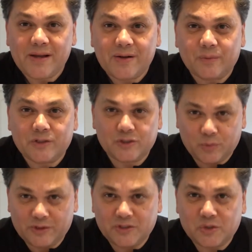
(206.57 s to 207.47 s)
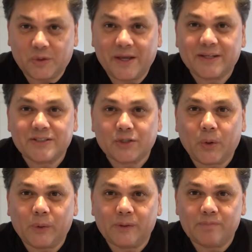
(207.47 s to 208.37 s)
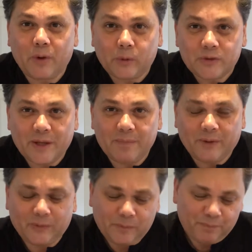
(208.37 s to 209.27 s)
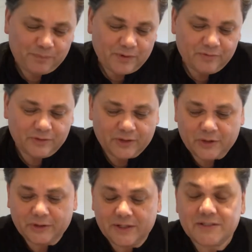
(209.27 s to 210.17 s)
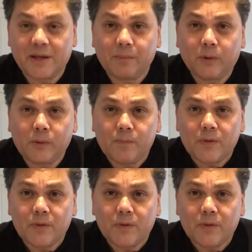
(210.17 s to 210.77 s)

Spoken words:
which is what the Sri Lankans call it, pol sambal for coconut sambal,